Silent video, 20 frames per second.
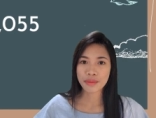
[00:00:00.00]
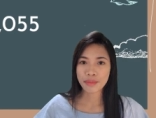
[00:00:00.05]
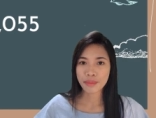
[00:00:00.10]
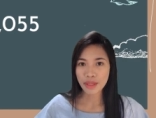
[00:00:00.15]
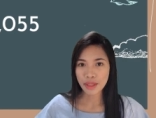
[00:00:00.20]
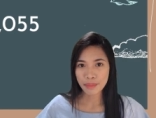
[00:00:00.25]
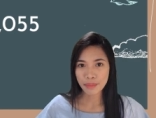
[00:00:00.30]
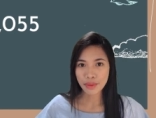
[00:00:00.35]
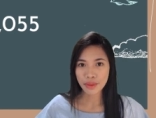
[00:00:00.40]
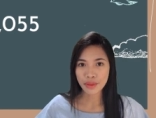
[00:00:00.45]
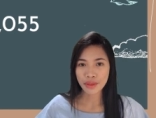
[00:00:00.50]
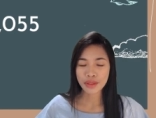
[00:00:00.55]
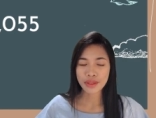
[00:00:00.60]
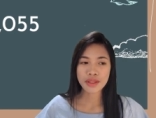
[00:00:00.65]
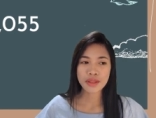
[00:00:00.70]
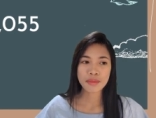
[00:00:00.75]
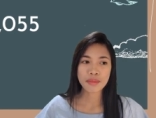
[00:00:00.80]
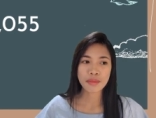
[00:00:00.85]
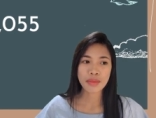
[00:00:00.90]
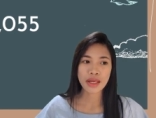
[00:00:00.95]

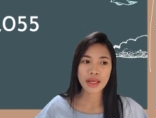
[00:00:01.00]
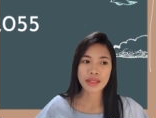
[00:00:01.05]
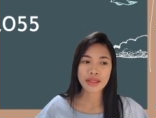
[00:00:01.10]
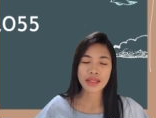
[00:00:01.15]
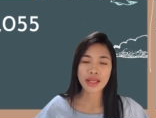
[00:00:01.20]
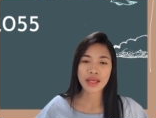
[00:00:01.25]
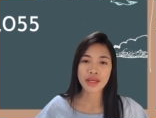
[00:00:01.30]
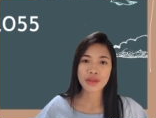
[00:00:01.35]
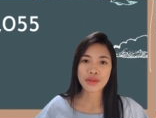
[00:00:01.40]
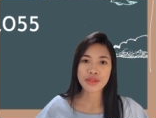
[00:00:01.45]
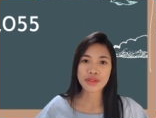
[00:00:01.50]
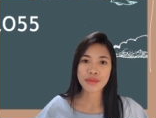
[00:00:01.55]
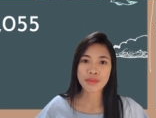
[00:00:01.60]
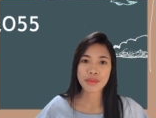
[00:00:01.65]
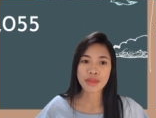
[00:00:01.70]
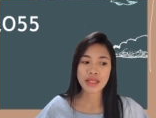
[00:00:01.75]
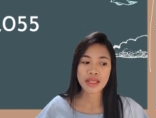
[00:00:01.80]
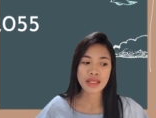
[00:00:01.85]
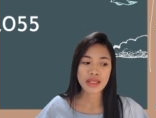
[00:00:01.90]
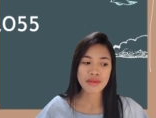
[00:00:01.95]
people, but I also
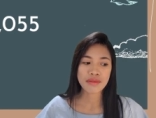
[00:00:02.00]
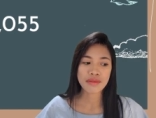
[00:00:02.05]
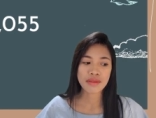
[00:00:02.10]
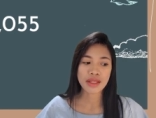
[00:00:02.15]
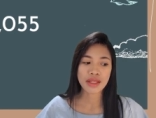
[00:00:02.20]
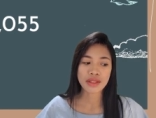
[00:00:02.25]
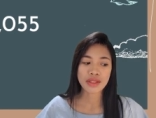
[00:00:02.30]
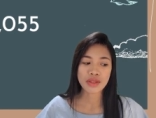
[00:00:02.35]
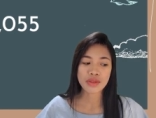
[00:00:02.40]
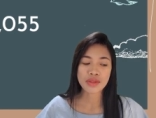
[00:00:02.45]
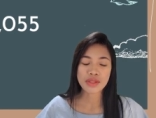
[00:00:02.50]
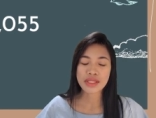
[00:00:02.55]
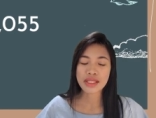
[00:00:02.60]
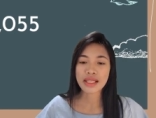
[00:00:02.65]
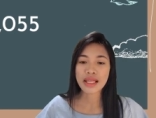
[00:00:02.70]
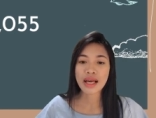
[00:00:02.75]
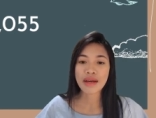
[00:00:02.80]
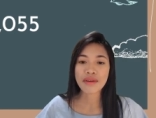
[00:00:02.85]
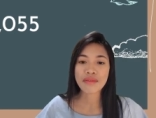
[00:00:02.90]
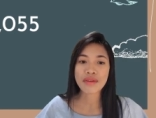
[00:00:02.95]
believe that you still
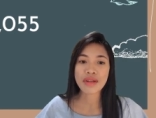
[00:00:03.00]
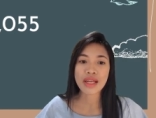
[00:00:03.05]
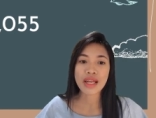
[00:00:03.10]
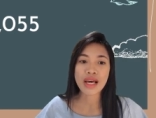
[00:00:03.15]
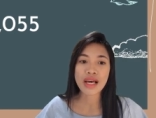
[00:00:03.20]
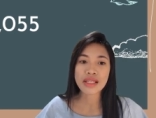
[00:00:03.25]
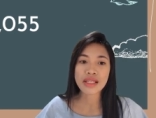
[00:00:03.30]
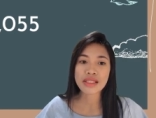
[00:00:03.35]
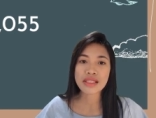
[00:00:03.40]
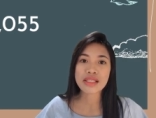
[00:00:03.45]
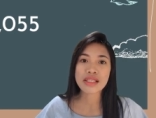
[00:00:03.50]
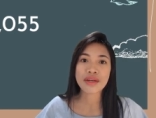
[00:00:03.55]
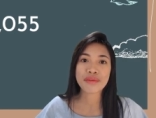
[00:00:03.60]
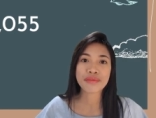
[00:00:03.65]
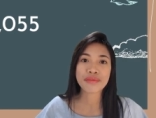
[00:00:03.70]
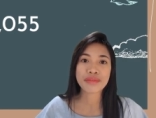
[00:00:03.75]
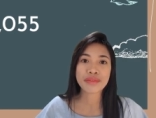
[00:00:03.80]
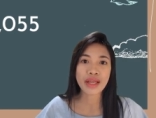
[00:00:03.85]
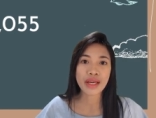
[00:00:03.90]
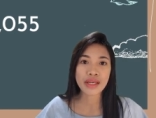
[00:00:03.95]
have lots of
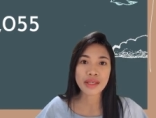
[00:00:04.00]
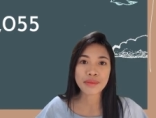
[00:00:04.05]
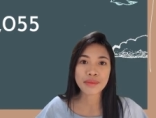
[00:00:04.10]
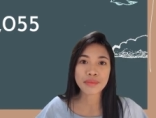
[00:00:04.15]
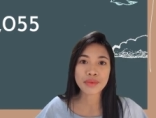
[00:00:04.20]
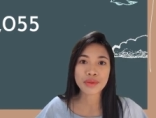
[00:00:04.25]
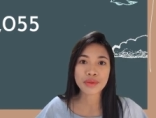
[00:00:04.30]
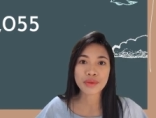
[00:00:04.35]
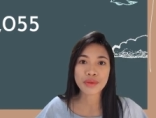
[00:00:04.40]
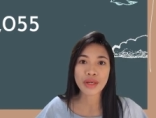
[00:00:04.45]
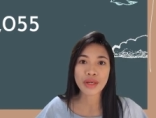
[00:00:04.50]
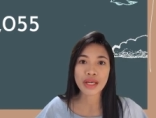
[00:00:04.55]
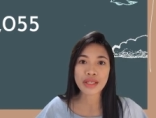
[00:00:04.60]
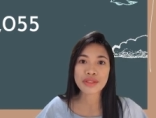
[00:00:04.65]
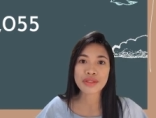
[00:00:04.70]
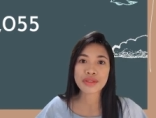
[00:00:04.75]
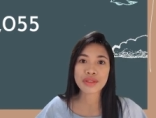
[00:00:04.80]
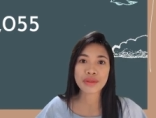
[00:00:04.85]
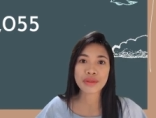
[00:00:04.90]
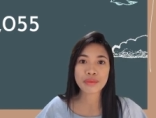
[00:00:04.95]
time to do
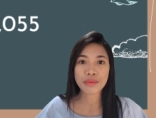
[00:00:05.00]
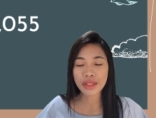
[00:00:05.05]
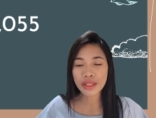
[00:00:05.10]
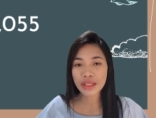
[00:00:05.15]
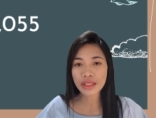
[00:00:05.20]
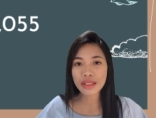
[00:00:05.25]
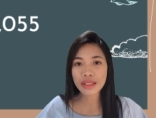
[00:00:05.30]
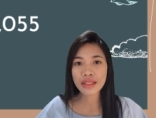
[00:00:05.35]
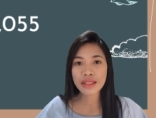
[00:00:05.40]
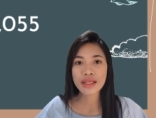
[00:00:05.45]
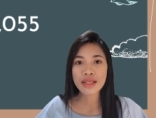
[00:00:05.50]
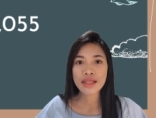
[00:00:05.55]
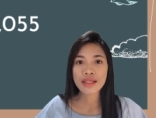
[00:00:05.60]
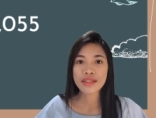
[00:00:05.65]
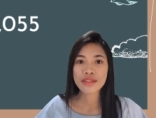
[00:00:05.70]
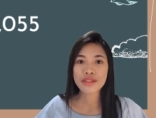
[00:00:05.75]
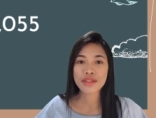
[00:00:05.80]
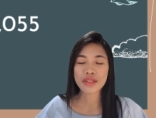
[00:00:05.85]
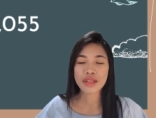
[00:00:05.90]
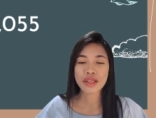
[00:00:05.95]
extra work,
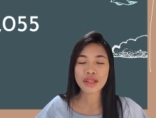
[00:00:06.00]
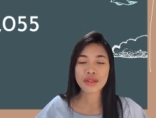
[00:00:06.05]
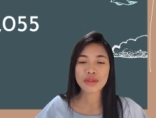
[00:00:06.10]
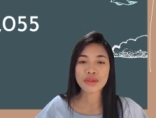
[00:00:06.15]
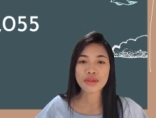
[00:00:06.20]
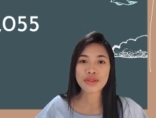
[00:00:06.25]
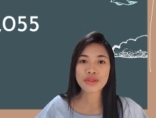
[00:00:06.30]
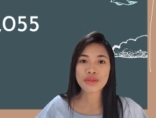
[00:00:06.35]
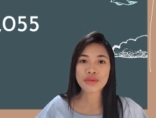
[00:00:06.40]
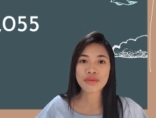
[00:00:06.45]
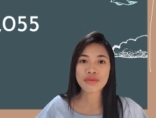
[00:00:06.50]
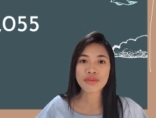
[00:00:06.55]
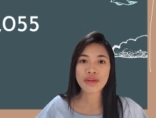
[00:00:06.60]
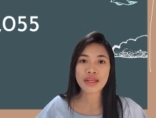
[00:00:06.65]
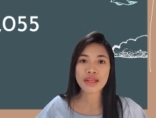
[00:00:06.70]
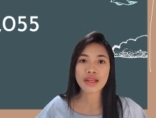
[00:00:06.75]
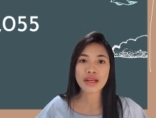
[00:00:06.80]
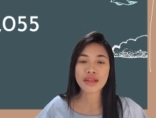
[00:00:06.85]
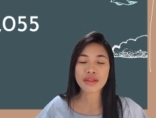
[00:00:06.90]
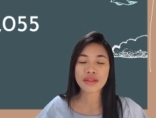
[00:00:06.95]
so you can also
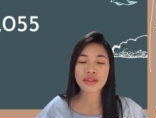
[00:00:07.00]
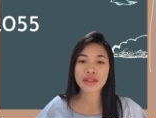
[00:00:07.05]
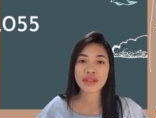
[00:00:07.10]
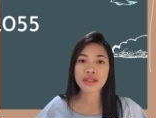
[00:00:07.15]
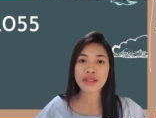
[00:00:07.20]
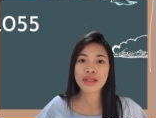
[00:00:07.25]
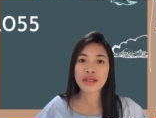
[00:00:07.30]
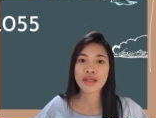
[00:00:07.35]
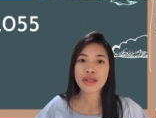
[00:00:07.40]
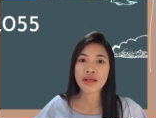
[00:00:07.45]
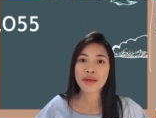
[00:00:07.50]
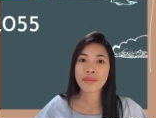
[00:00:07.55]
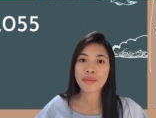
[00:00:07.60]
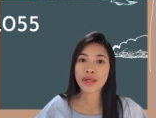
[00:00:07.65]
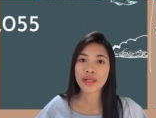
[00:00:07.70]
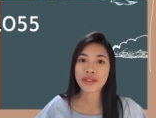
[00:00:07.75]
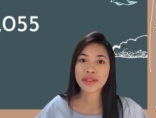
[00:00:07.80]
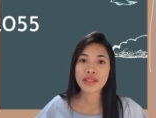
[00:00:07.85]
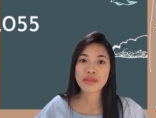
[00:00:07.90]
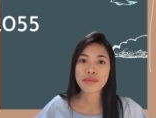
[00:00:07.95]
find other
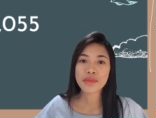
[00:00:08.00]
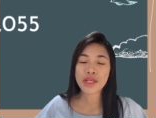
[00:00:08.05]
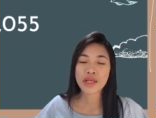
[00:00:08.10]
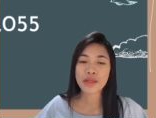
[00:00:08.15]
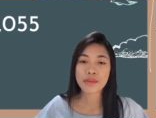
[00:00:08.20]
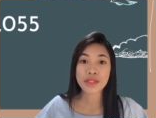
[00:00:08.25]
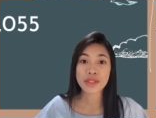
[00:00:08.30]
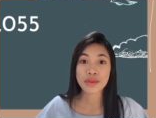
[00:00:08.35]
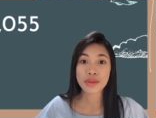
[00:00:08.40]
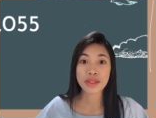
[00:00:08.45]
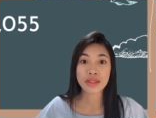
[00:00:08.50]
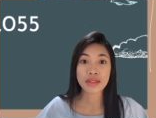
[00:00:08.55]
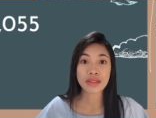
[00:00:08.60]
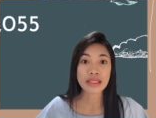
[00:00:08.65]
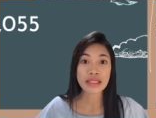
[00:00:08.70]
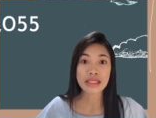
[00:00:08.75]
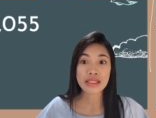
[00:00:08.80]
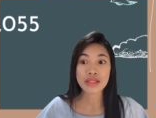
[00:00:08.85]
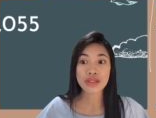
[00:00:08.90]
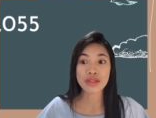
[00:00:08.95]
part-time jobs to
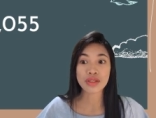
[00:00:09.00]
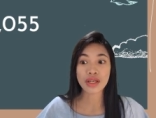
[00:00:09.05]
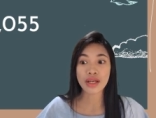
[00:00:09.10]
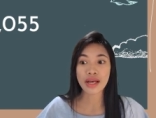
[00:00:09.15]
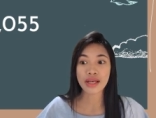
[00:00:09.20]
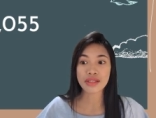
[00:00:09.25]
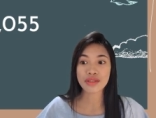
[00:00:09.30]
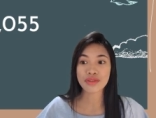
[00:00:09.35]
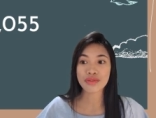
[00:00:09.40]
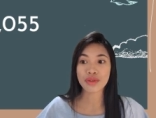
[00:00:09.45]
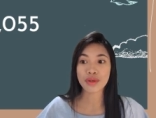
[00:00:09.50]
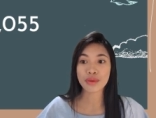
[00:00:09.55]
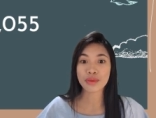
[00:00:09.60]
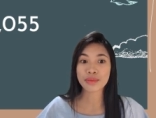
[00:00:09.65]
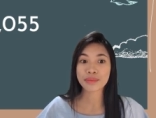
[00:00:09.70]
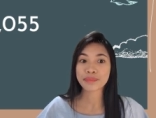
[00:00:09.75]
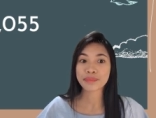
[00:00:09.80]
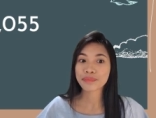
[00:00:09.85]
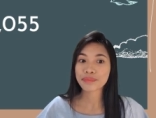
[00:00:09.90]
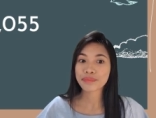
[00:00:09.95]
increase your cash flow.